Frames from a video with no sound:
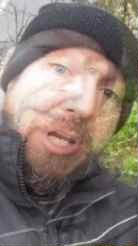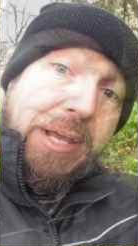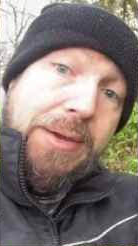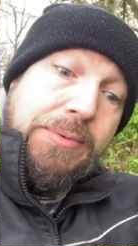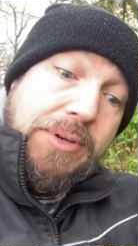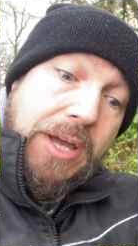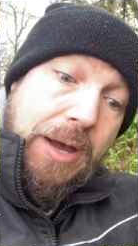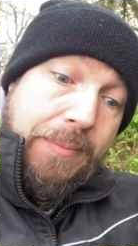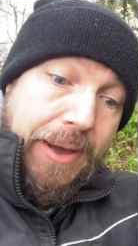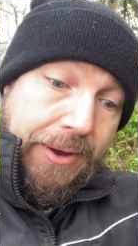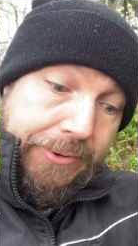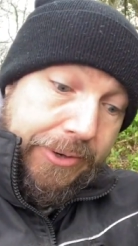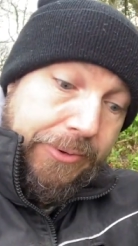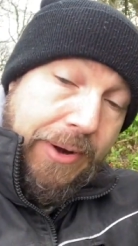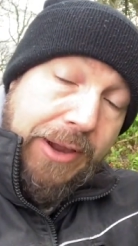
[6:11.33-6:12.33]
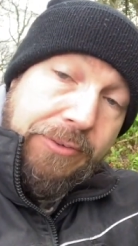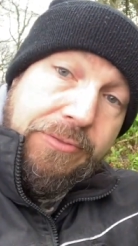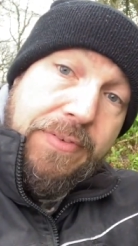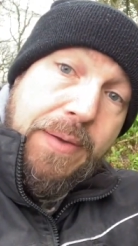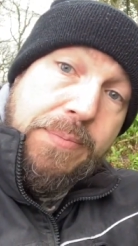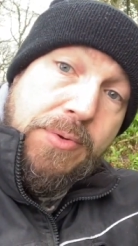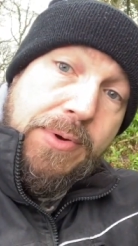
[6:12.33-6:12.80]
Usually it would come out around
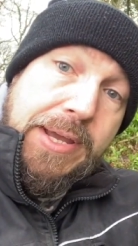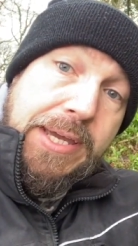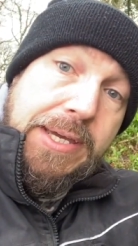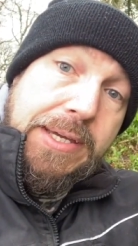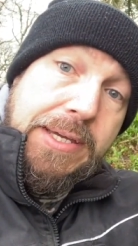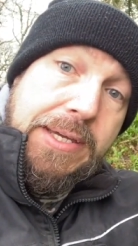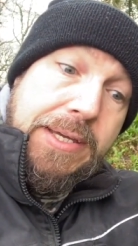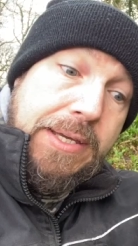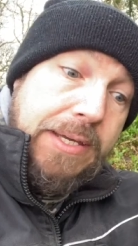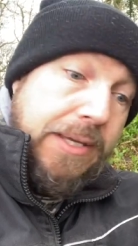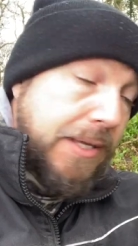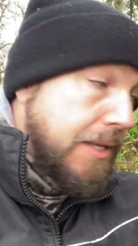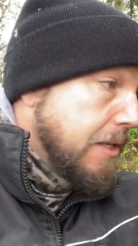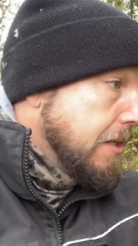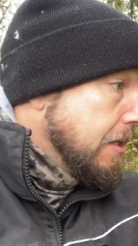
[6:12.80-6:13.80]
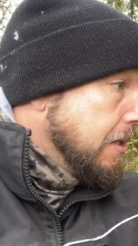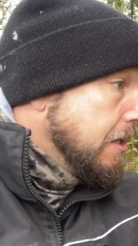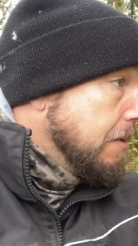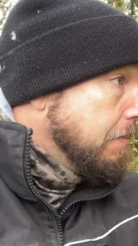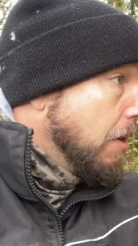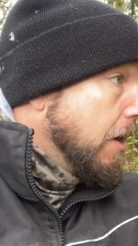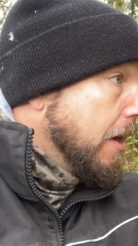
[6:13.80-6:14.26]
February in my